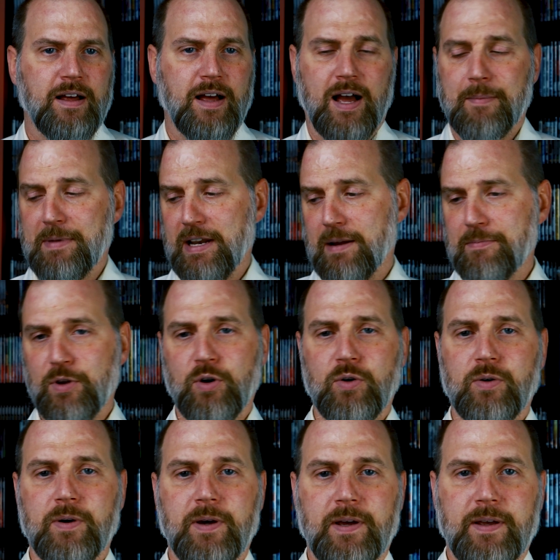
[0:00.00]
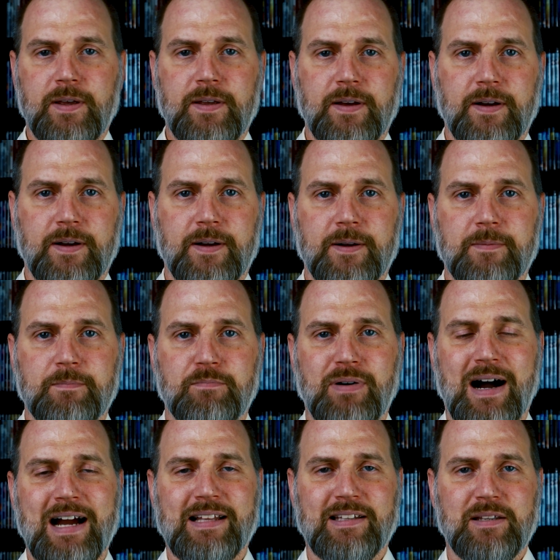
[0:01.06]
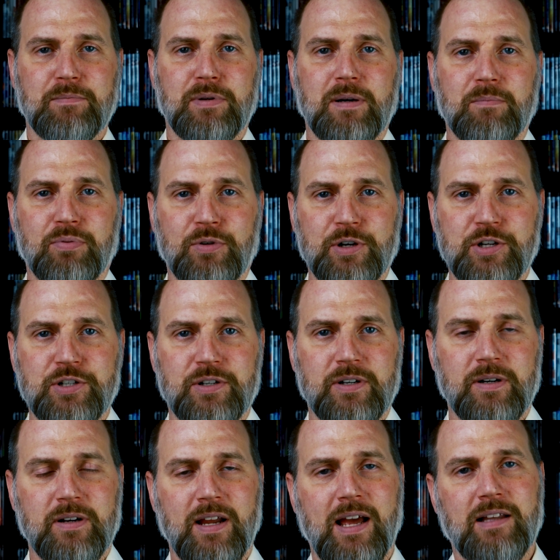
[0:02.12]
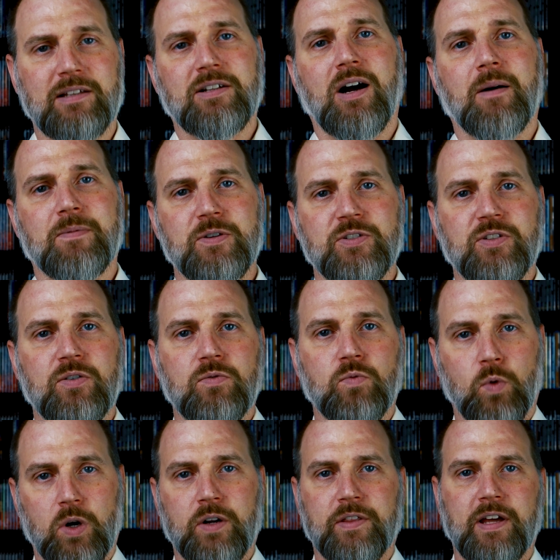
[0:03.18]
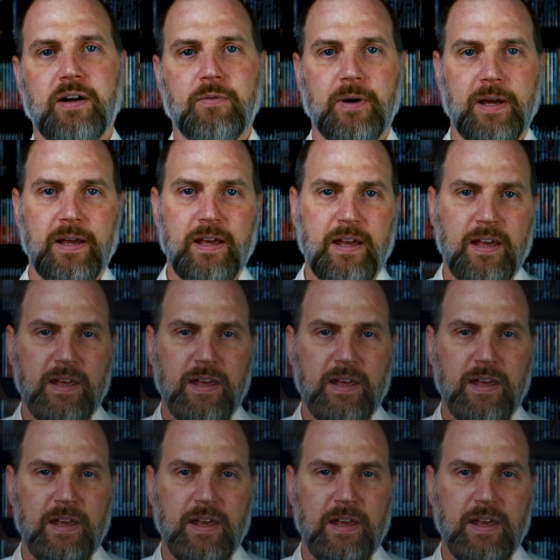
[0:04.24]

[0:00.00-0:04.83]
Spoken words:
I'm no pilot, but I'm pretty sure helicopters don't work that way.